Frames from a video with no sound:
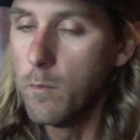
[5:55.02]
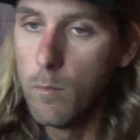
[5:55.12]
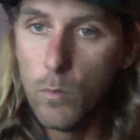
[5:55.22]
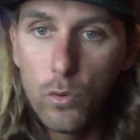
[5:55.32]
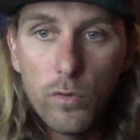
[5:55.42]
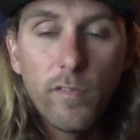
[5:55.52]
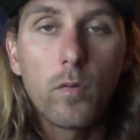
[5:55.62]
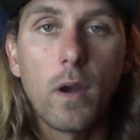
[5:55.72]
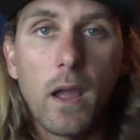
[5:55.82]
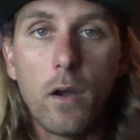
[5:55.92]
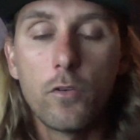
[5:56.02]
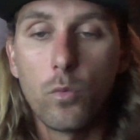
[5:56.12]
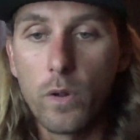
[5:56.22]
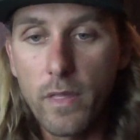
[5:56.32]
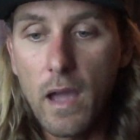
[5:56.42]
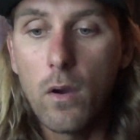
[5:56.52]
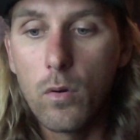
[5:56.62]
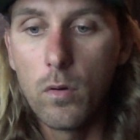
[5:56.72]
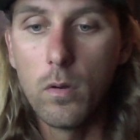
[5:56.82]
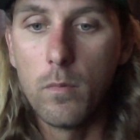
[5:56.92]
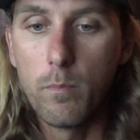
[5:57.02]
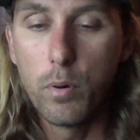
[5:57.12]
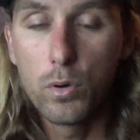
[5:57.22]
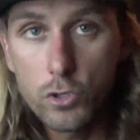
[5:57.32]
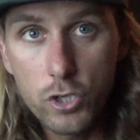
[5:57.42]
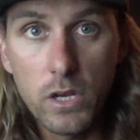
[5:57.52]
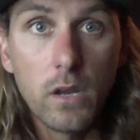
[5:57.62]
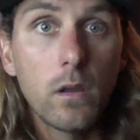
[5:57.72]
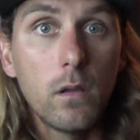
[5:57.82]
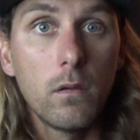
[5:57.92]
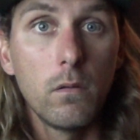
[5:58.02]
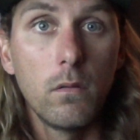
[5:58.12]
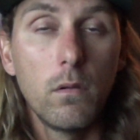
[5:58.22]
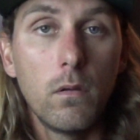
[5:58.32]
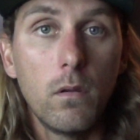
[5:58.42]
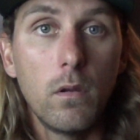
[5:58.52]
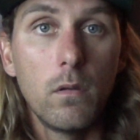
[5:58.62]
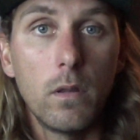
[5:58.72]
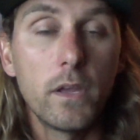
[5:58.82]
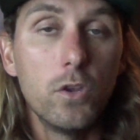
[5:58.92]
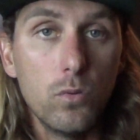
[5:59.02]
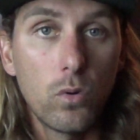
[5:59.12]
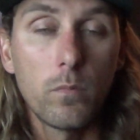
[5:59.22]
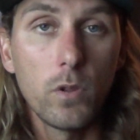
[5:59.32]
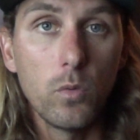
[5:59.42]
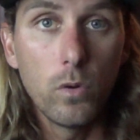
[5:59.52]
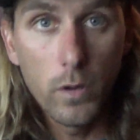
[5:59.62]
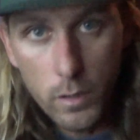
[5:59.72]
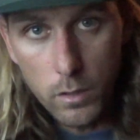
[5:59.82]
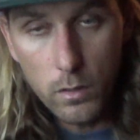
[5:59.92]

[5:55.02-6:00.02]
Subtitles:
move around without pushing like you normally would,